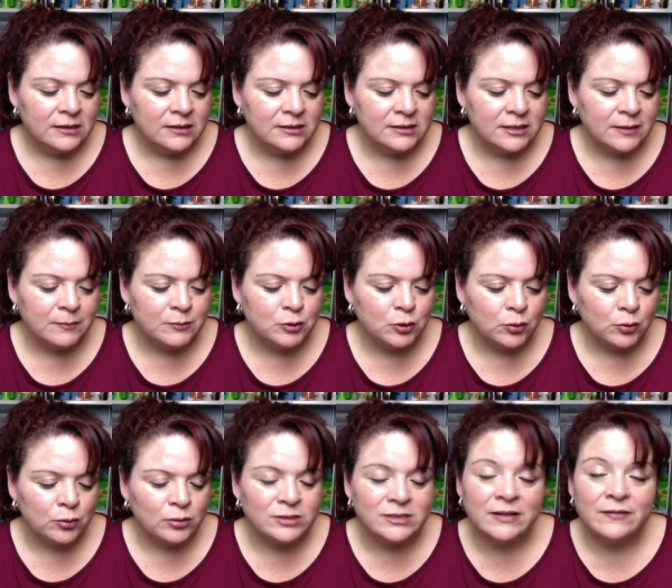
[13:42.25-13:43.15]

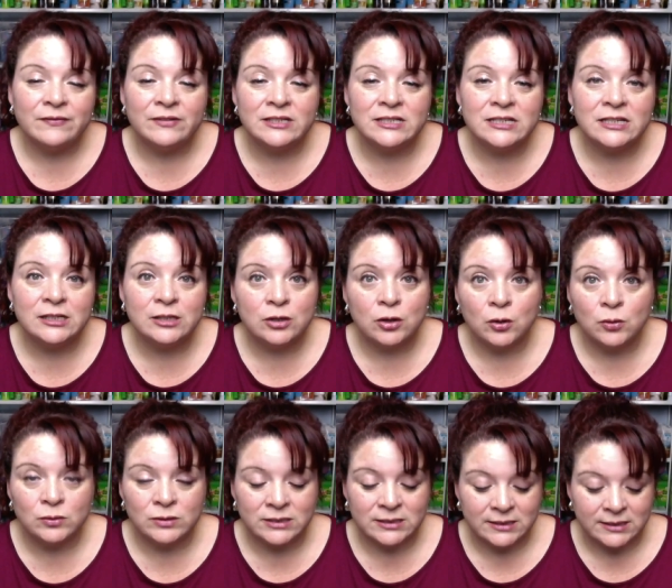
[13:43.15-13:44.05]
subtotal, seventeen
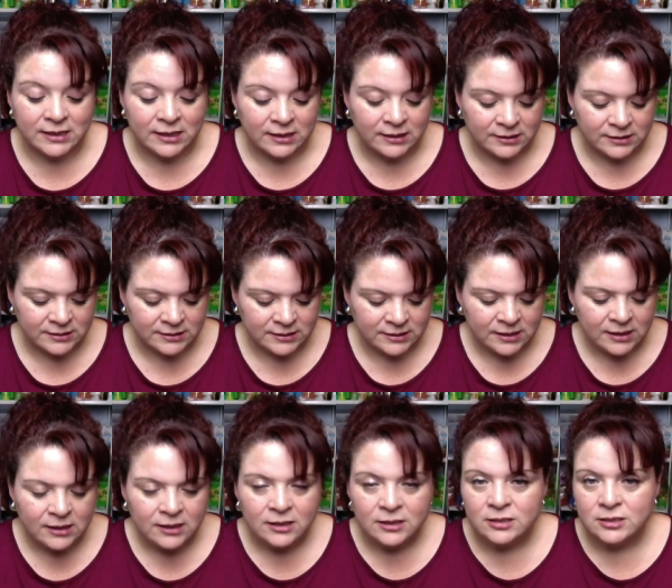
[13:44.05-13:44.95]
oh six.
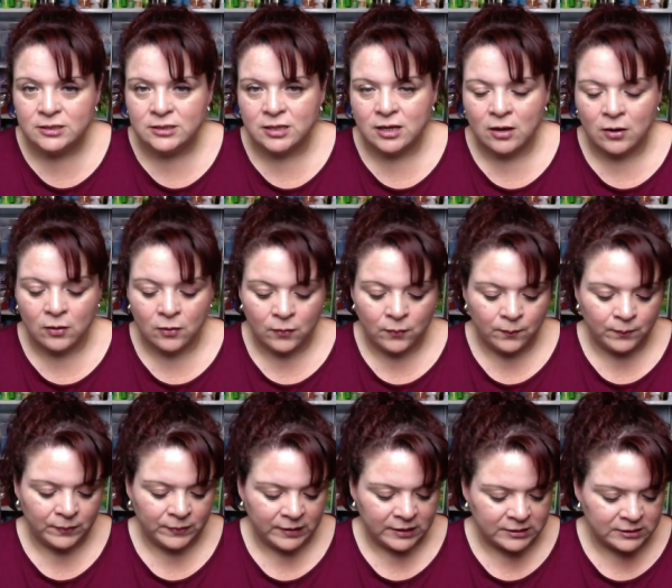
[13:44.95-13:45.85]
So
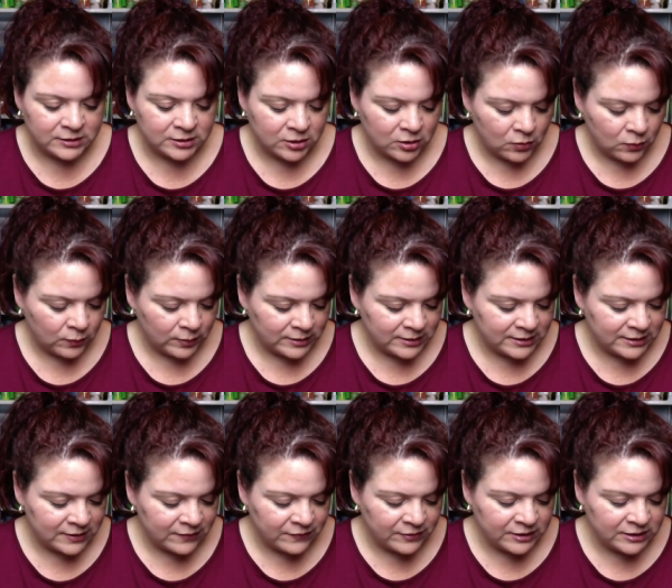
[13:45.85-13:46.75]
let's go with
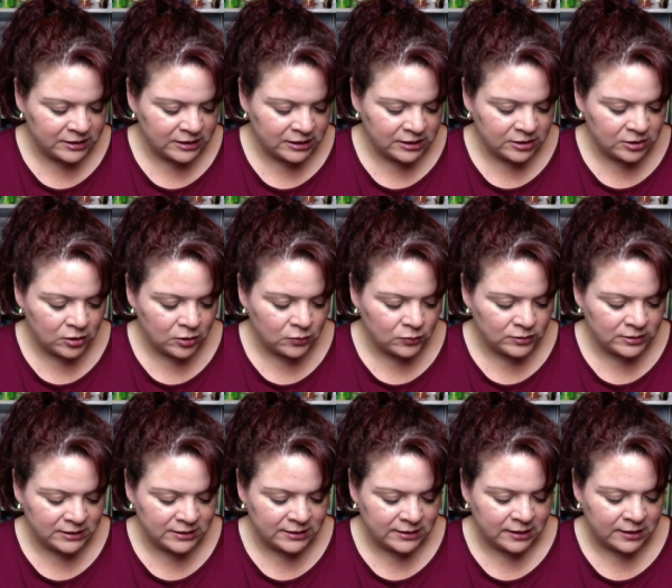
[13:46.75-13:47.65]
seventeen oh
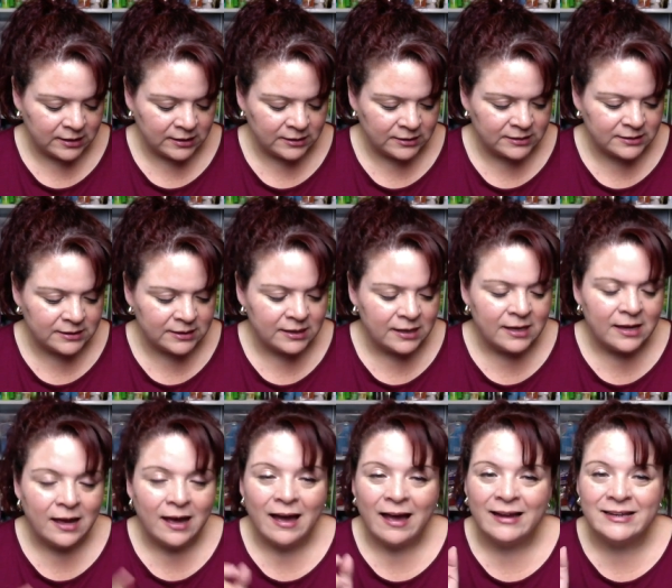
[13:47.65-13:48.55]
six.
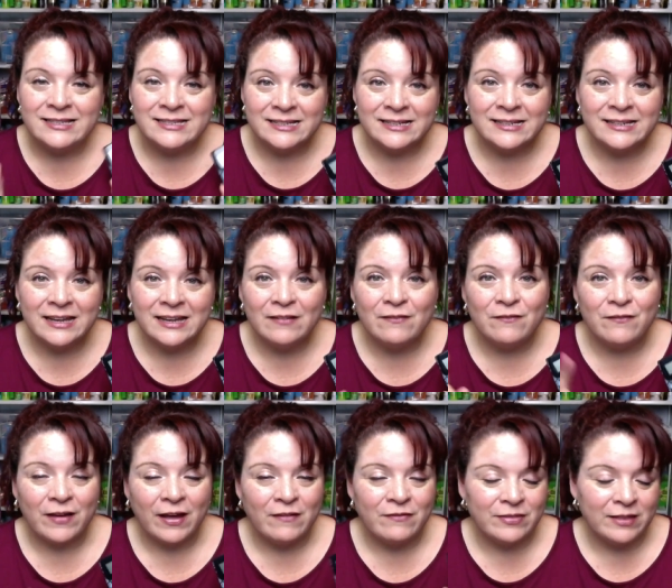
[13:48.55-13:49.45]
I did get
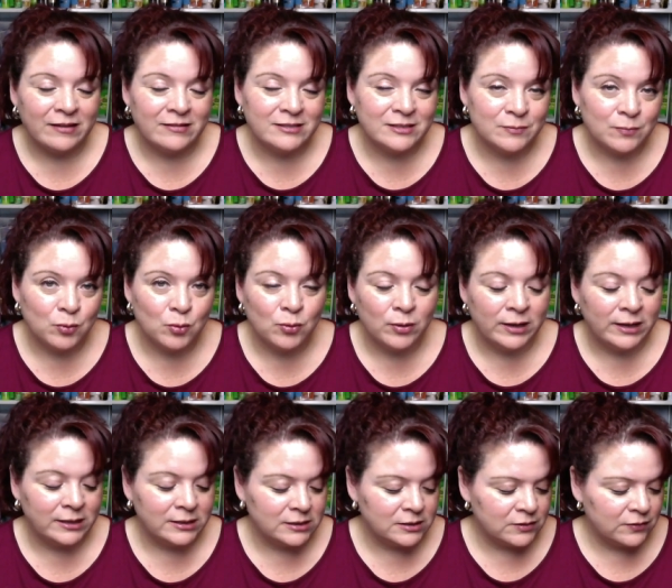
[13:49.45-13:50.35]
five thousand
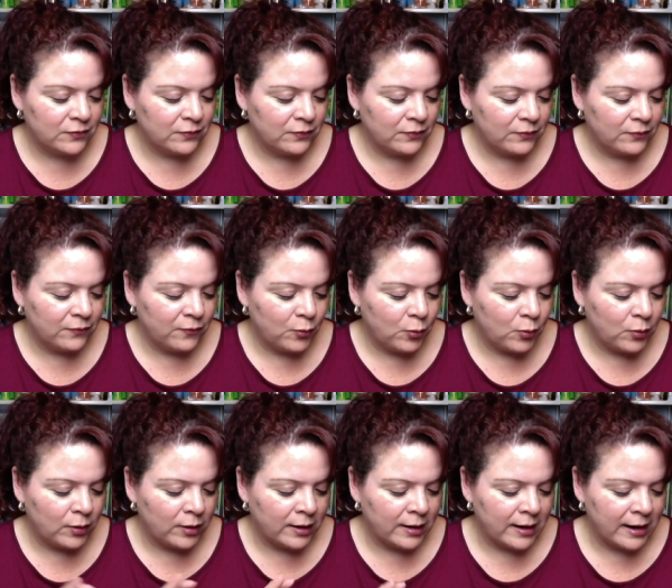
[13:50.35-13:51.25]
points
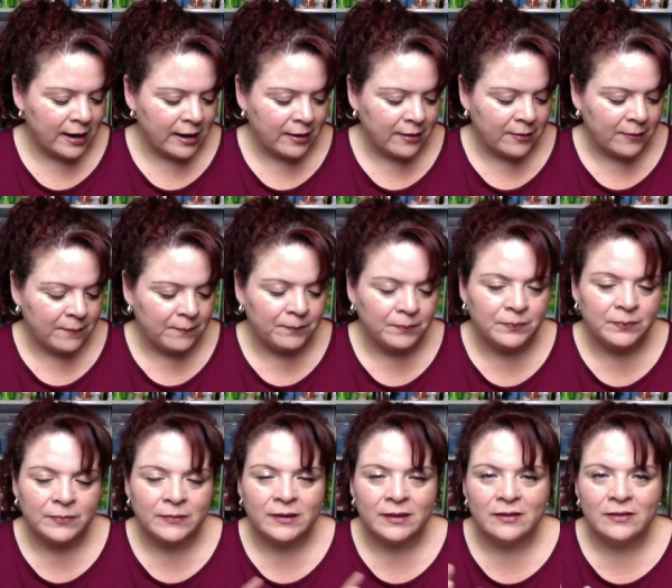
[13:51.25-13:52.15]
for um,
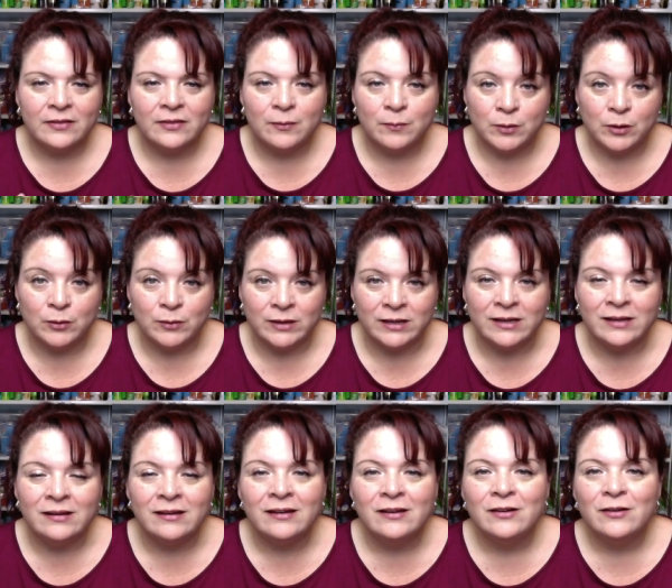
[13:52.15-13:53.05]
the
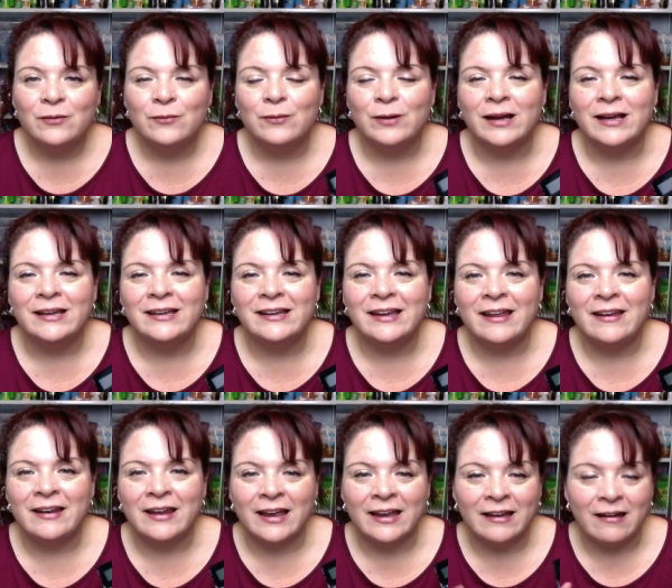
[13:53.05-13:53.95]
beauty, right?
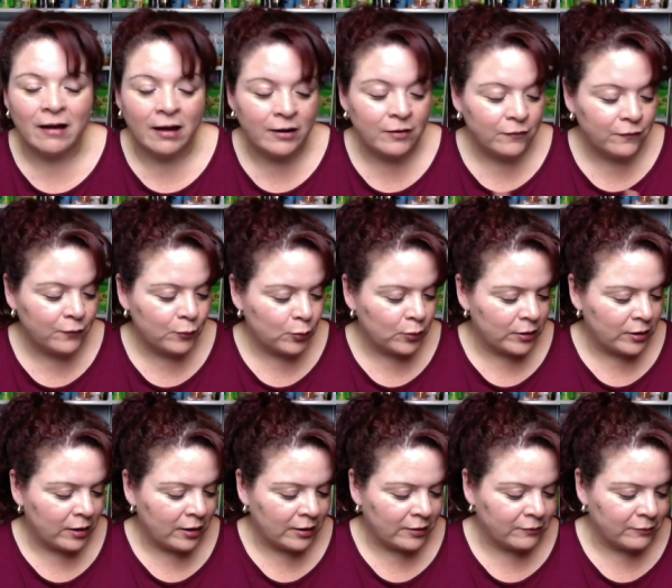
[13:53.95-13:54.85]
And I got a four
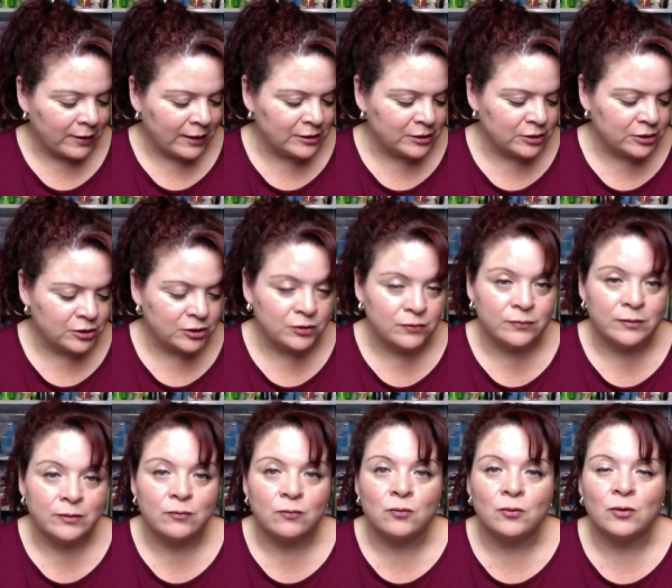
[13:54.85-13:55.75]
dollar register
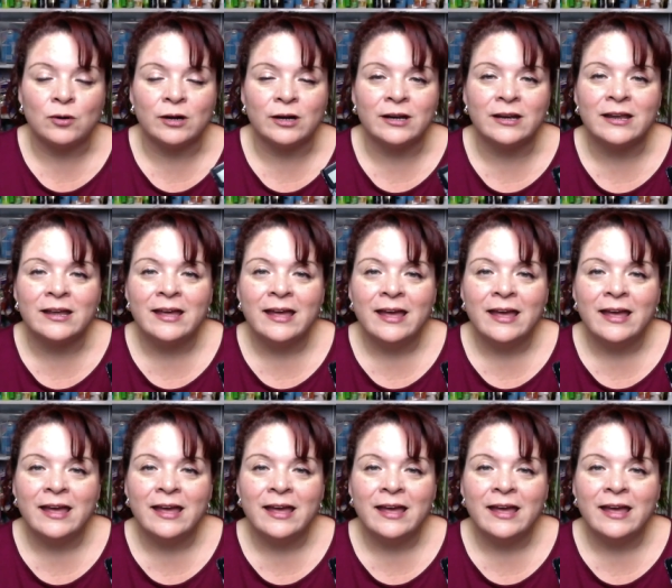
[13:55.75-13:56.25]
reward,